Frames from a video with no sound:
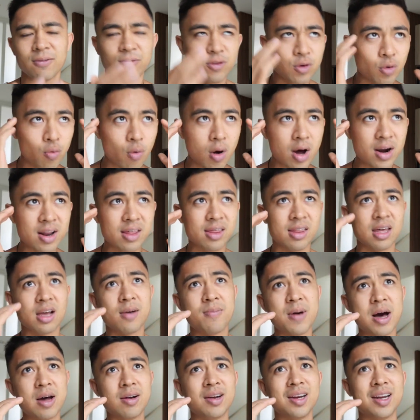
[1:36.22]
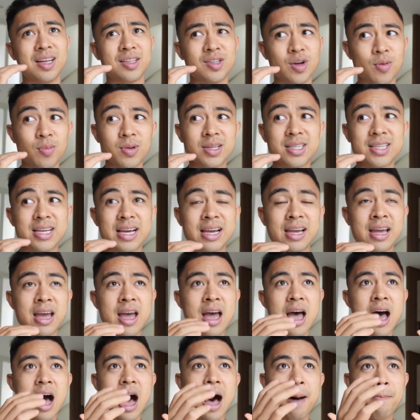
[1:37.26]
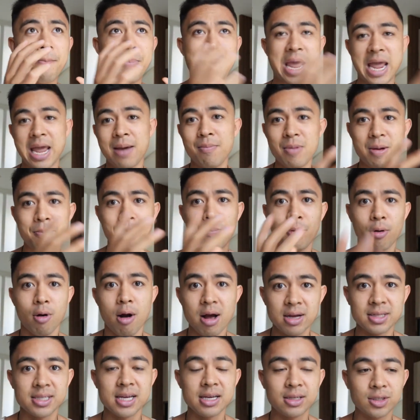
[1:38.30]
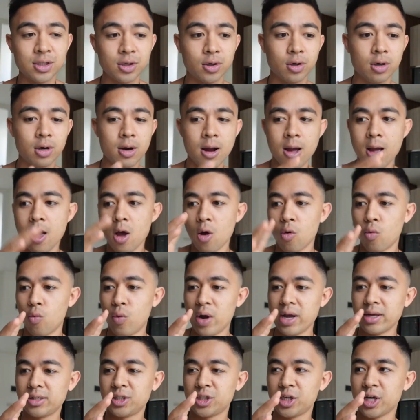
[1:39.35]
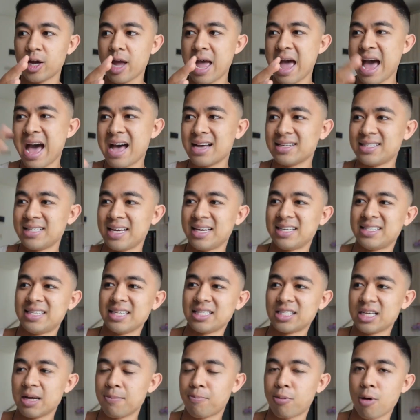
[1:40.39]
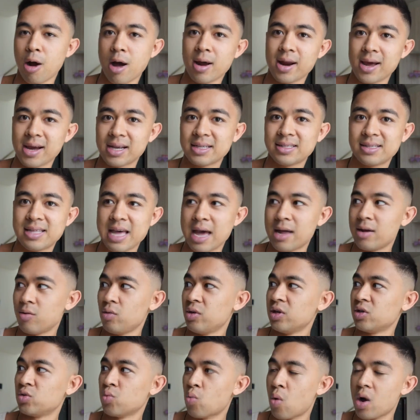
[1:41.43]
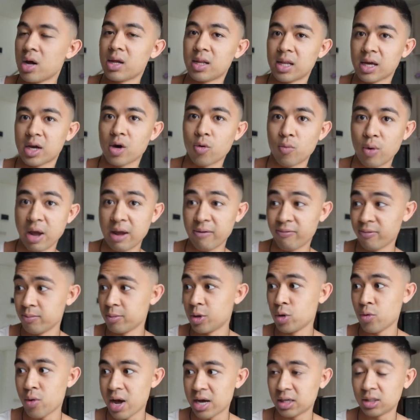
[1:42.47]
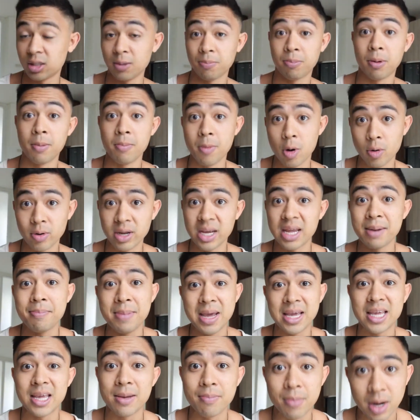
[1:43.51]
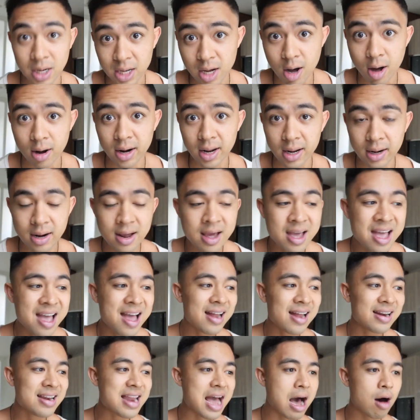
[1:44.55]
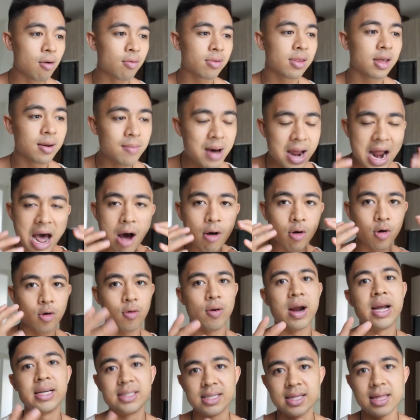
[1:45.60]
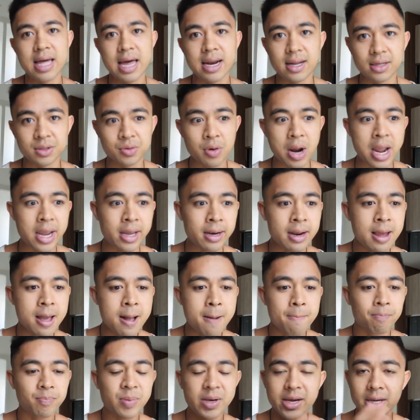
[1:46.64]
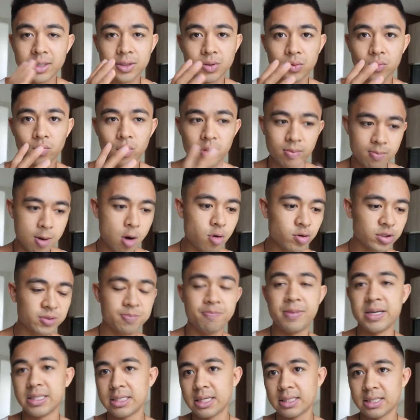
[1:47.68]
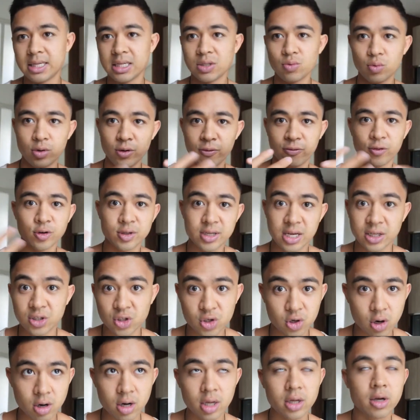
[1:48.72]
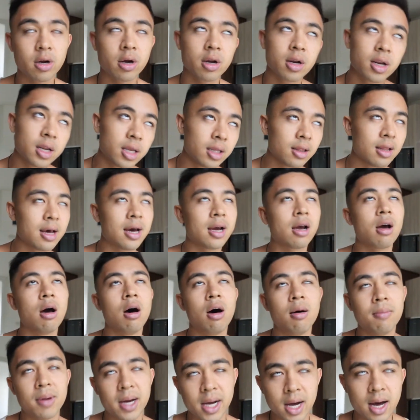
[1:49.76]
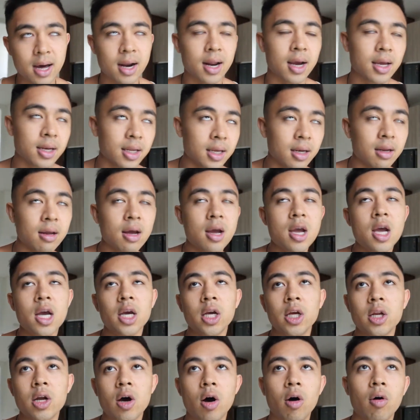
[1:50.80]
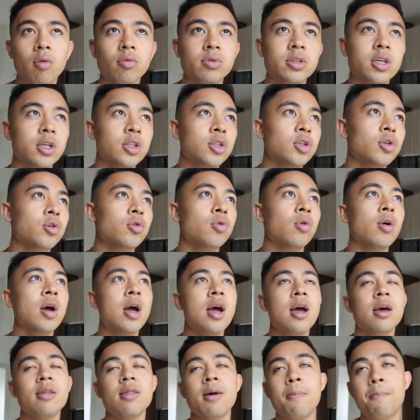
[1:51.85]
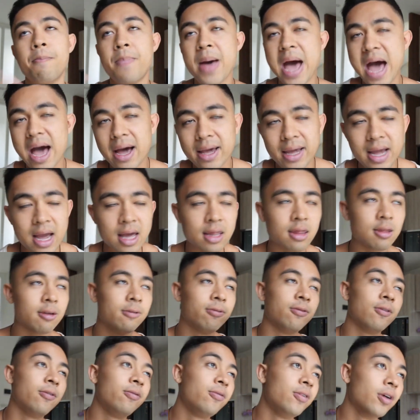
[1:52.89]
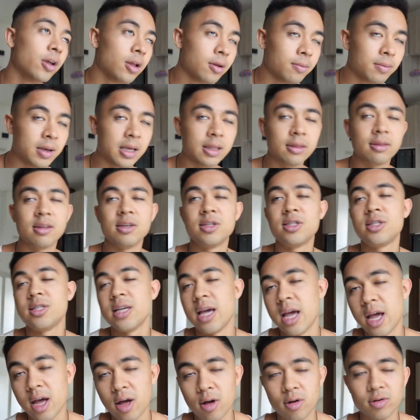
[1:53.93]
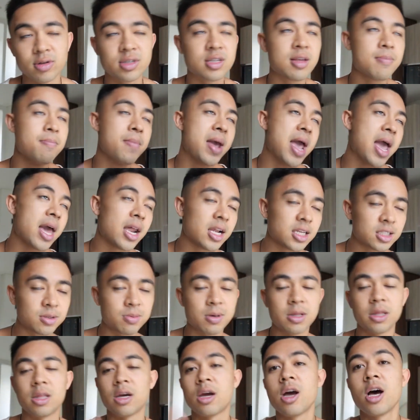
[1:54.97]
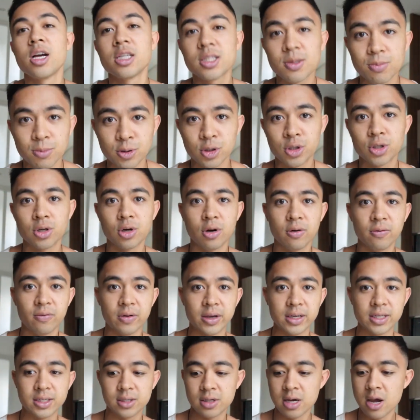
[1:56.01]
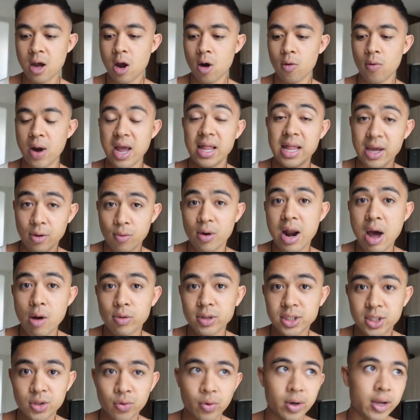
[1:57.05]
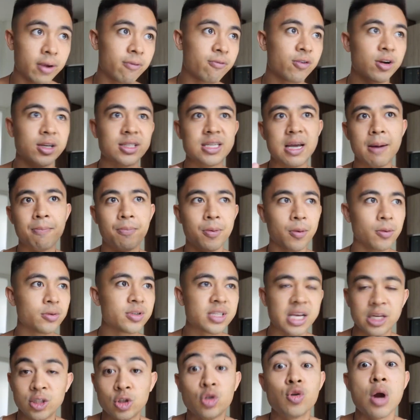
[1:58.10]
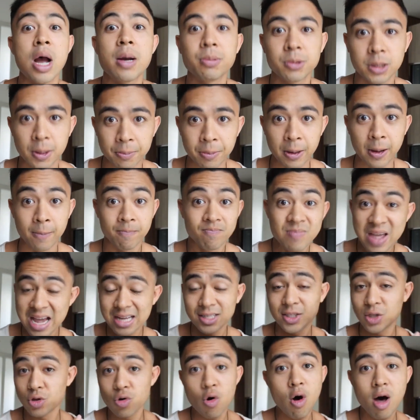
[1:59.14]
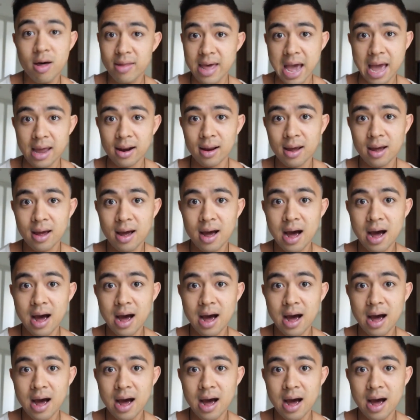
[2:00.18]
if you want to think about it, it's almost like a payment processor which has existing products that is one click away from you actually promoting and making money on it. Now, think about how crazy that is, right? Because with most businesses, when you first get started, you're gonna need like, oh my God, I need, you know, to do the back end, the fulfillment, the sales, the management, the customer service, right? Like when I was doing, for example, say drop shipping, I had to do all that.